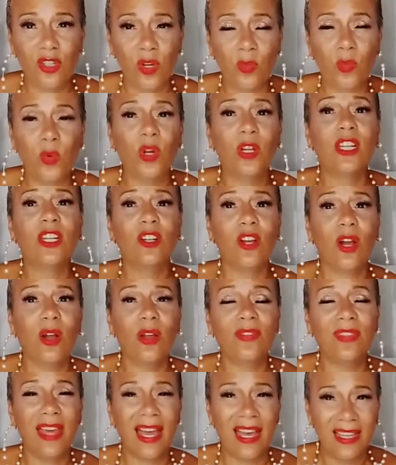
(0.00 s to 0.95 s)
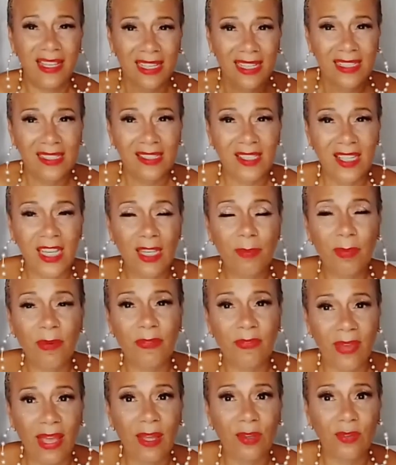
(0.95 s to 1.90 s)
You're working on that deep
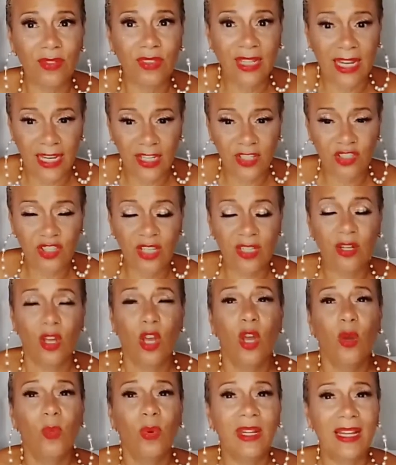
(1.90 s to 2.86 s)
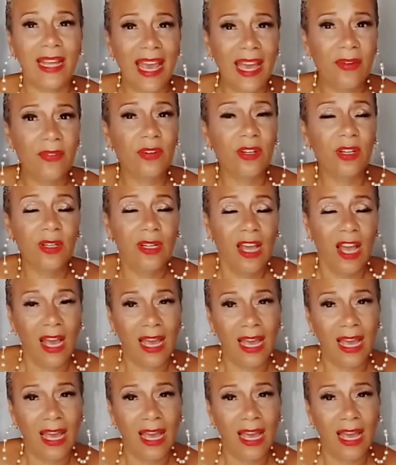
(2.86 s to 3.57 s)
foundation. Whatever